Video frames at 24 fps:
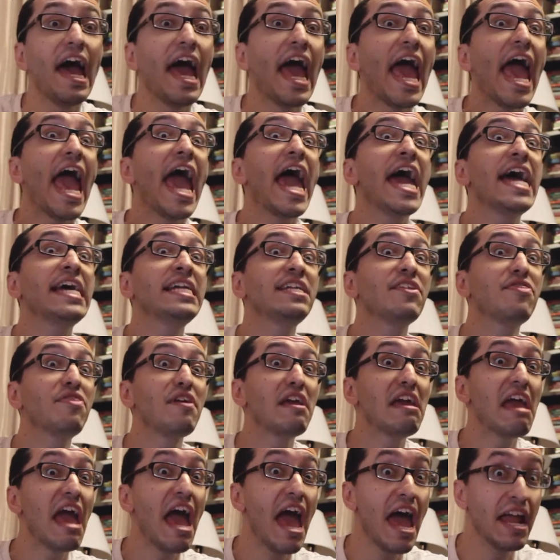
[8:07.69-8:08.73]
And
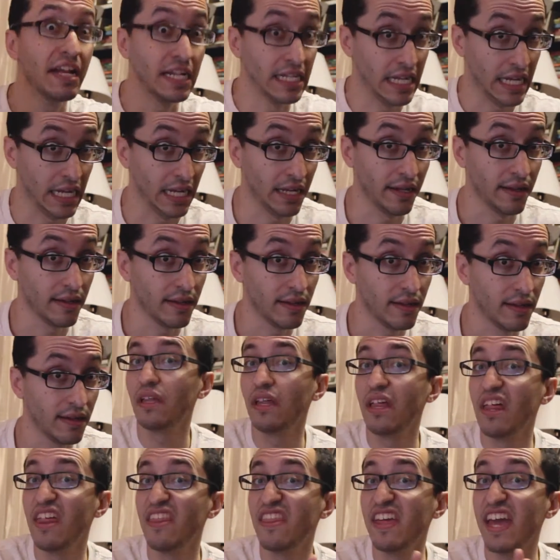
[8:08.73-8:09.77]
the ending.
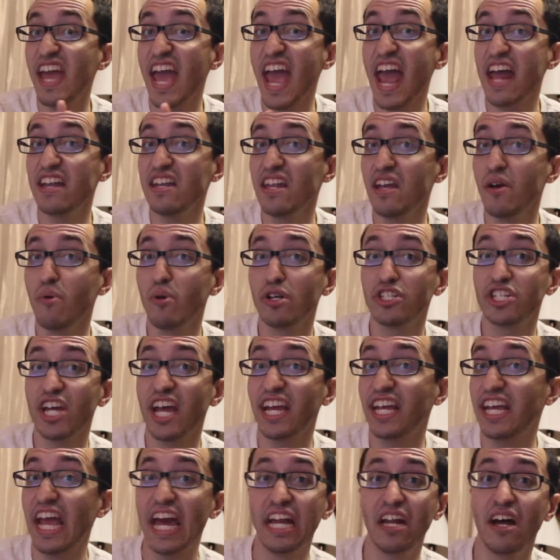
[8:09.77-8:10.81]
The ending which I
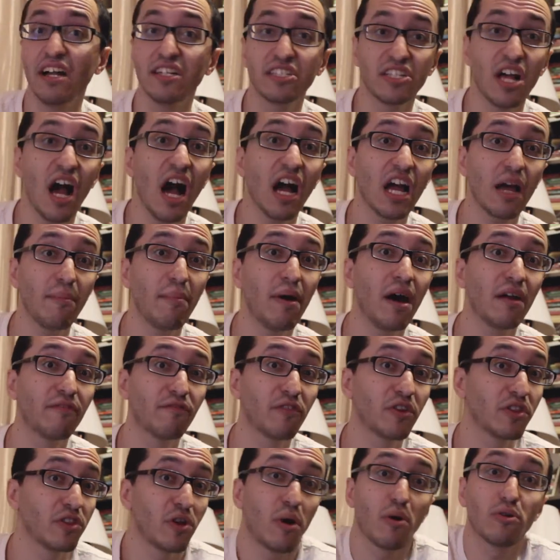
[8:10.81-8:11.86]
cannot talk about
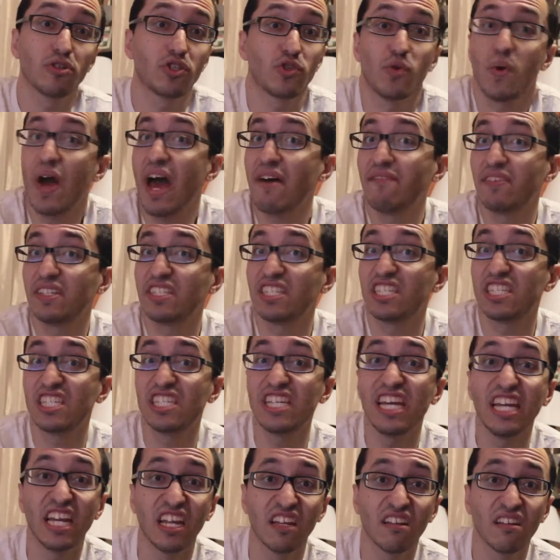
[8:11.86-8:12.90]
for those who haven't
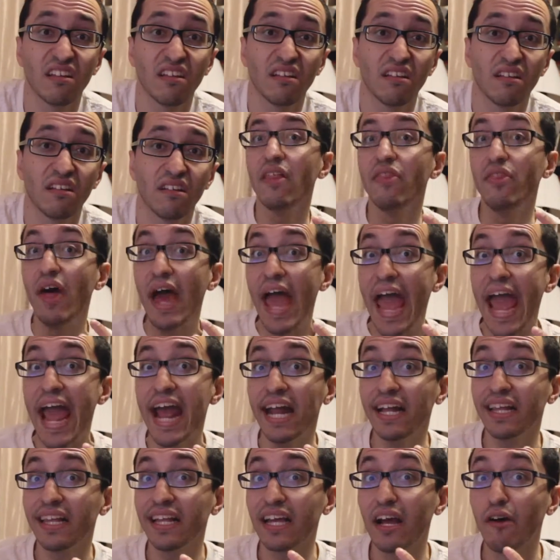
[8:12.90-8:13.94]
seen it. The
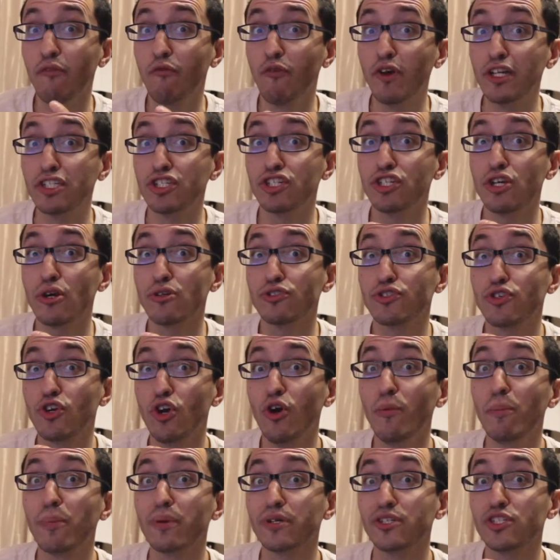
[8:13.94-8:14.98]
handling of which shows
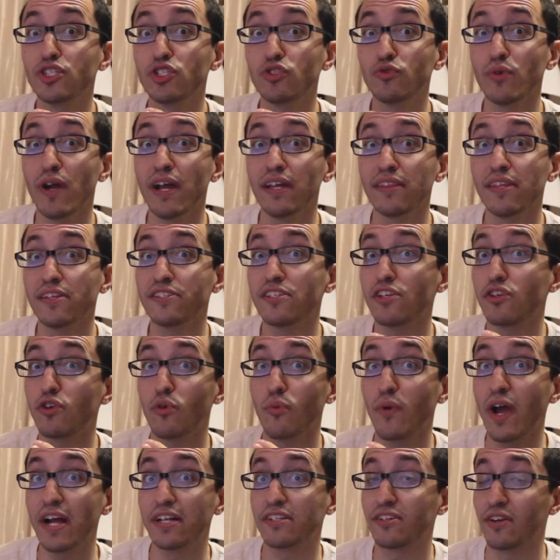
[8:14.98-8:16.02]
Cooper's strength as a
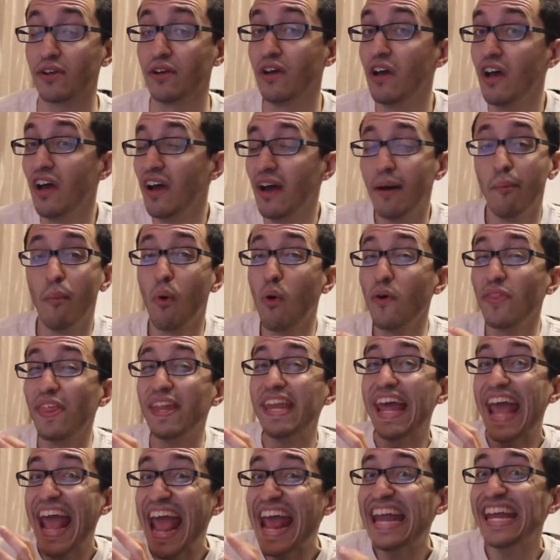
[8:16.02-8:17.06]
director more
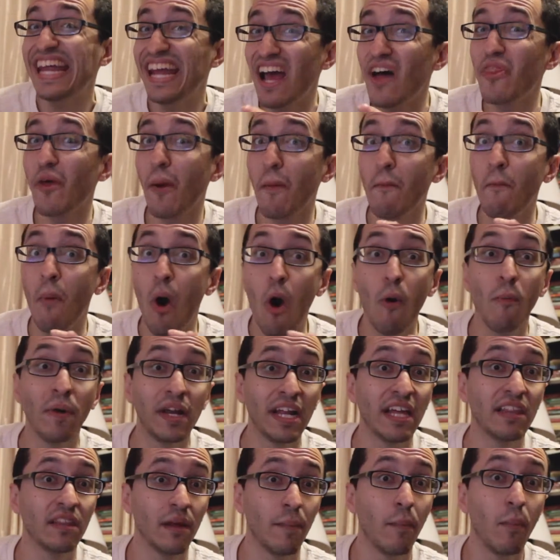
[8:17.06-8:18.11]
than any other
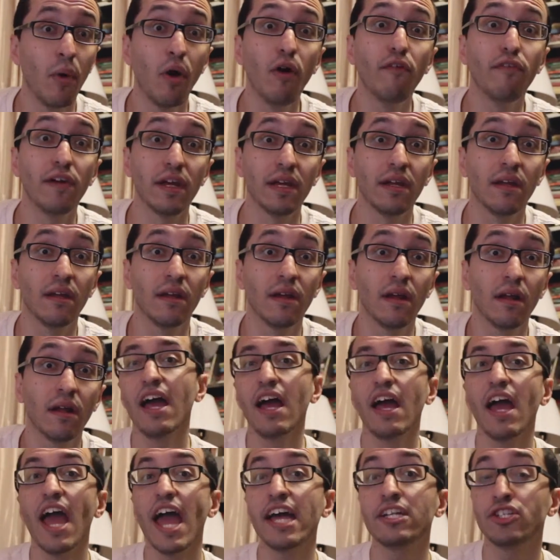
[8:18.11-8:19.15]
moment in the movie.
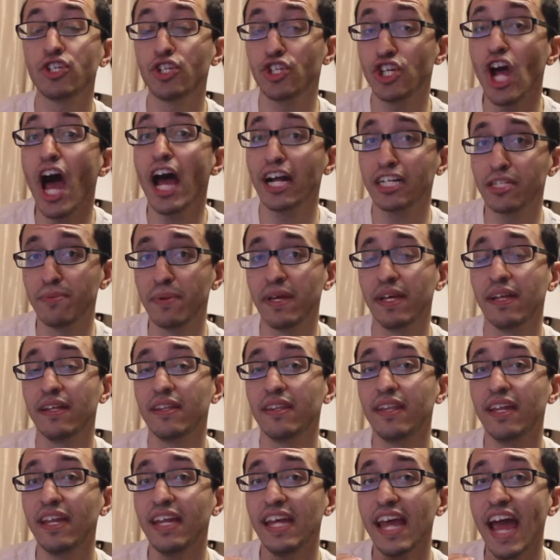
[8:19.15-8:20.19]
And shocked me
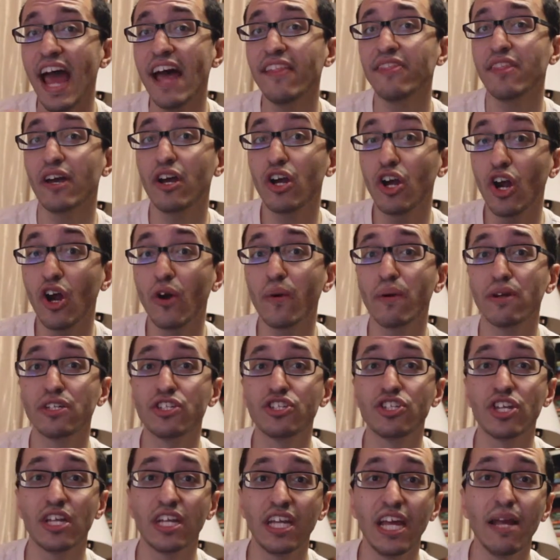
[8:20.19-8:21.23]
that he had the
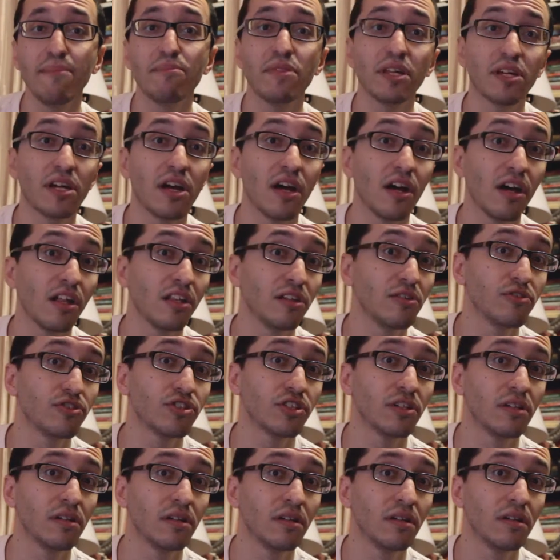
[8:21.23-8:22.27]
courage to keep the
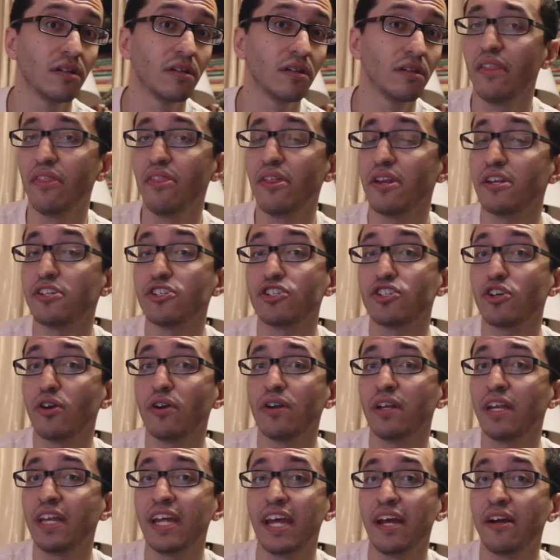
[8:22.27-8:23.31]
conclusion that a
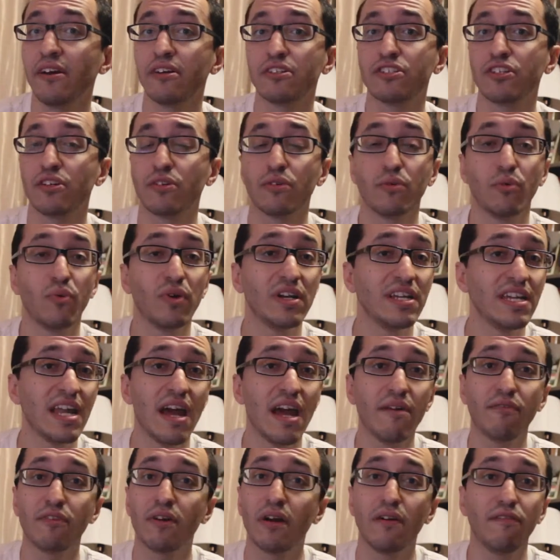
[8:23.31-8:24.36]
certain character would
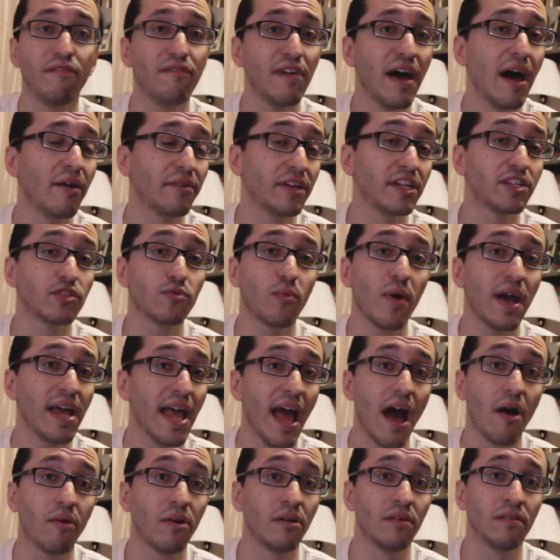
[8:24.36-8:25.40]
never have found his way
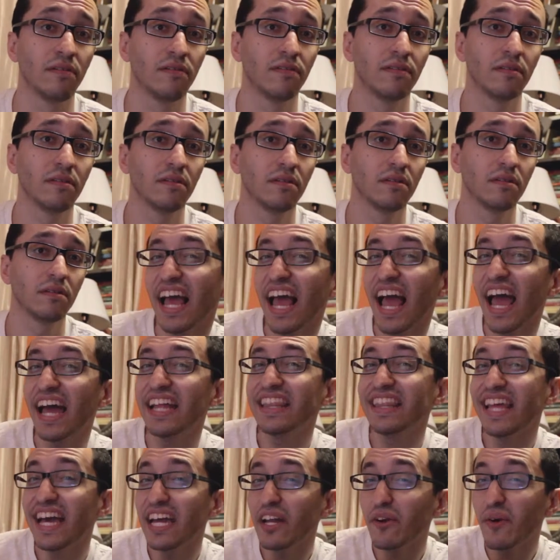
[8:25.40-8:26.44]
out of.
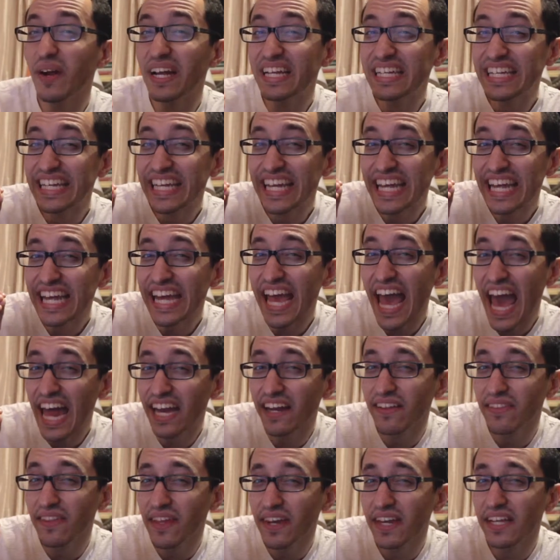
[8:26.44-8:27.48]
And later a key
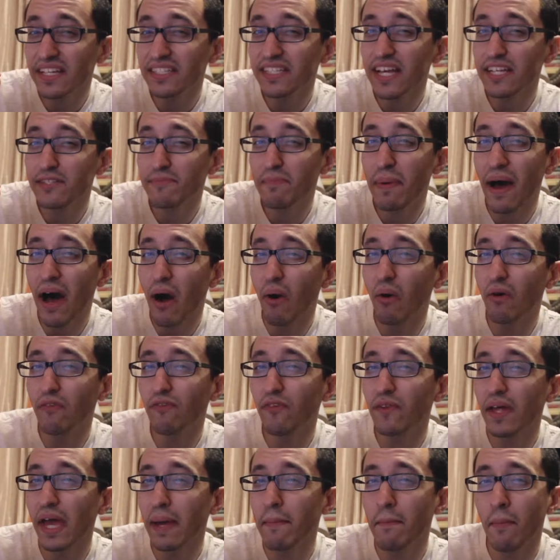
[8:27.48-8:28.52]
edit that is as
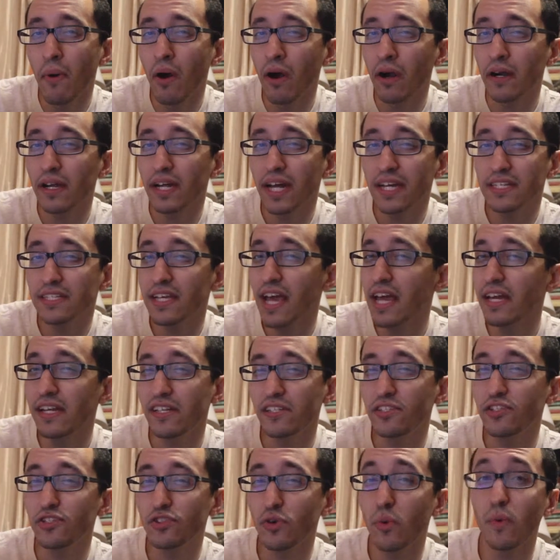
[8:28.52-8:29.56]
powerful a mark as any
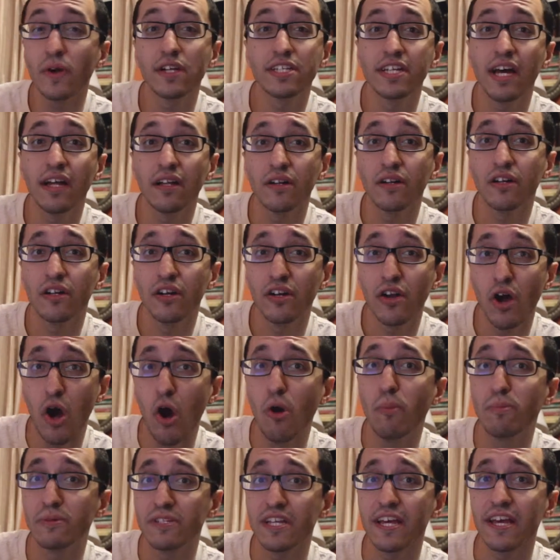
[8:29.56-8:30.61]
storyteller could
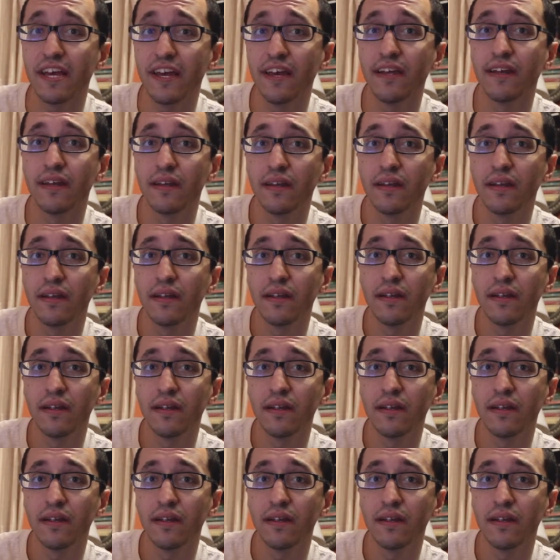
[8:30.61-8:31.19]
hope to hit.